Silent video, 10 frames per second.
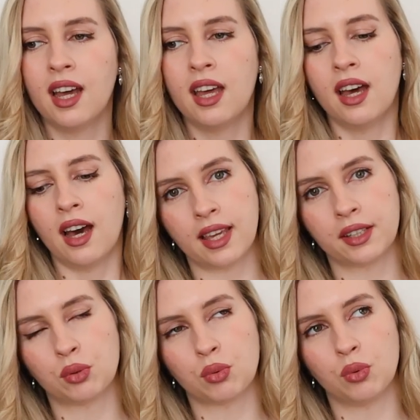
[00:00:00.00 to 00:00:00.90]
I
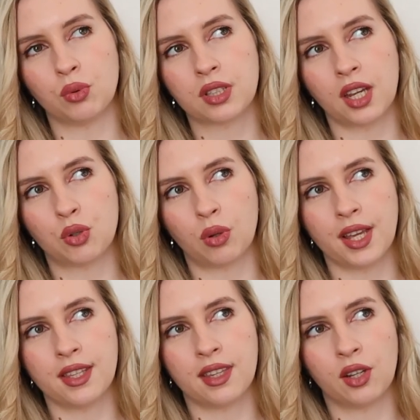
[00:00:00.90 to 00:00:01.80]
like to schedule
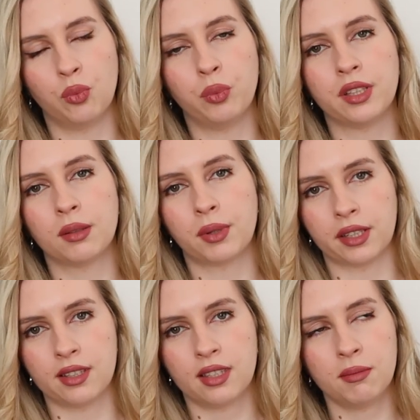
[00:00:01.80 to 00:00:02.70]
editing with
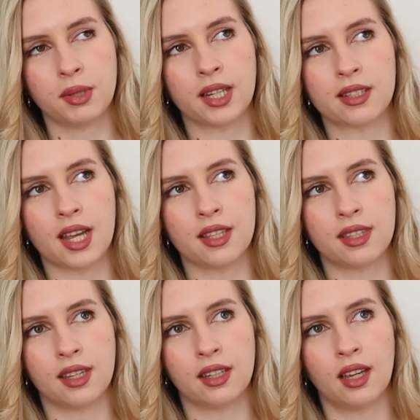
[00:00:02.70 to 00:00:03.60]
practicing, because
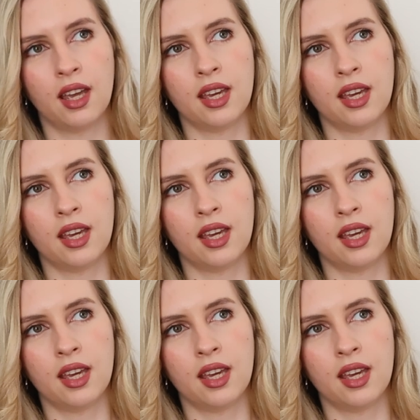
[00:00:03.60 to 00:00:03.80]
editing